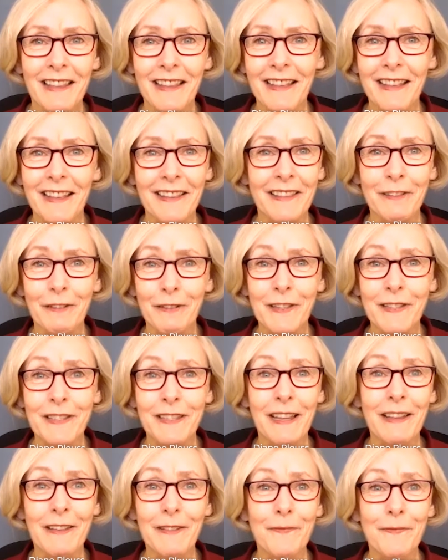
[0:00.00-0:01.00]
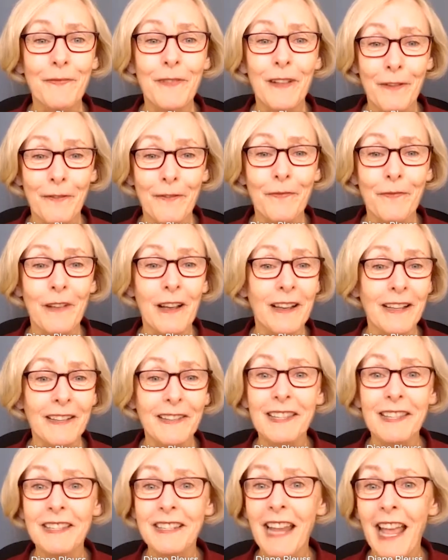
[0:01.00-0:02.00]
Uh, there is a, a uh,
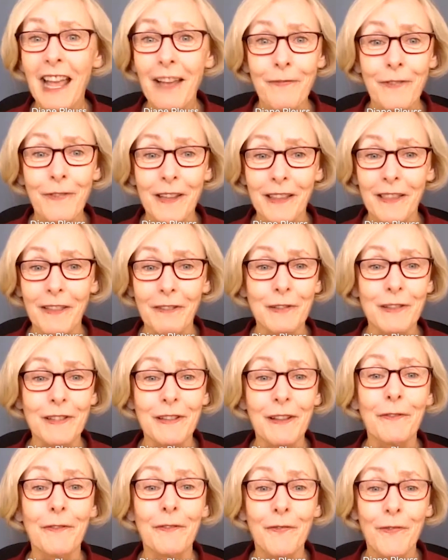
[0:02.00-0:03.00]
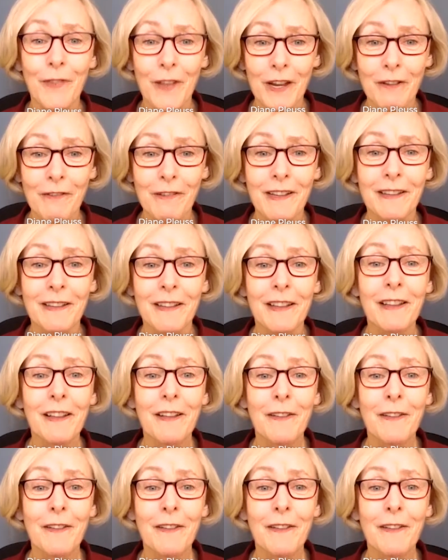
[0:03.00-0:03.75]
staffing. There is a very,